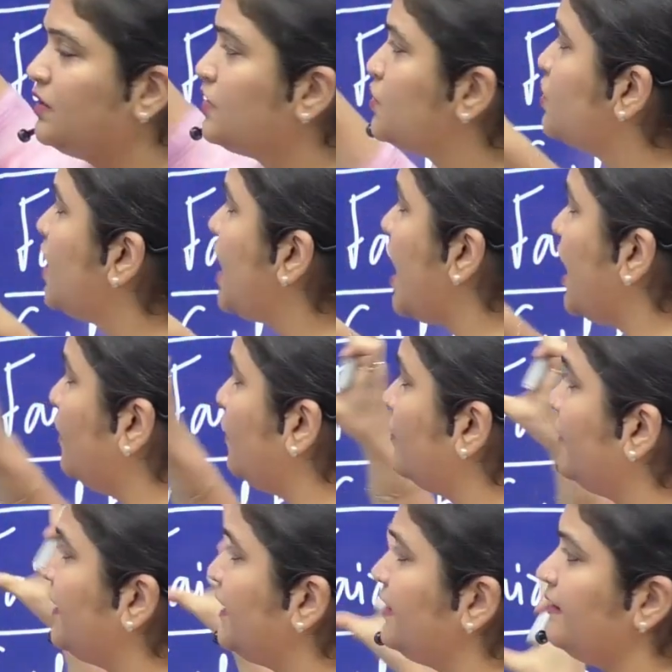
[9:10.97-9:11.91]
So how
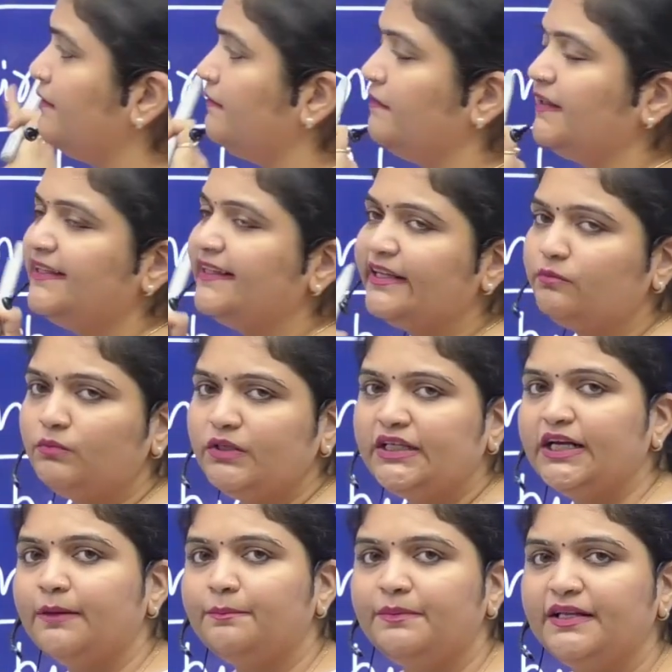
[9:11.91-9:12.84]
will
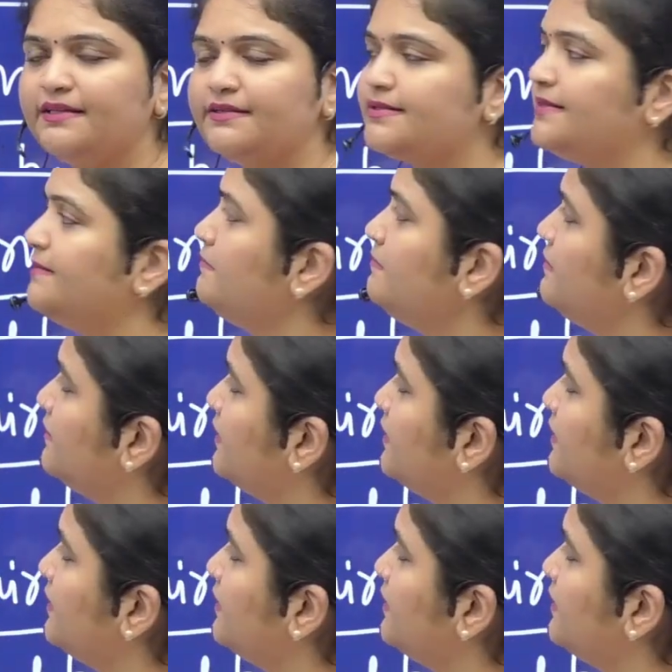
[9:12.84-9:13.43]
Kimlicka place them?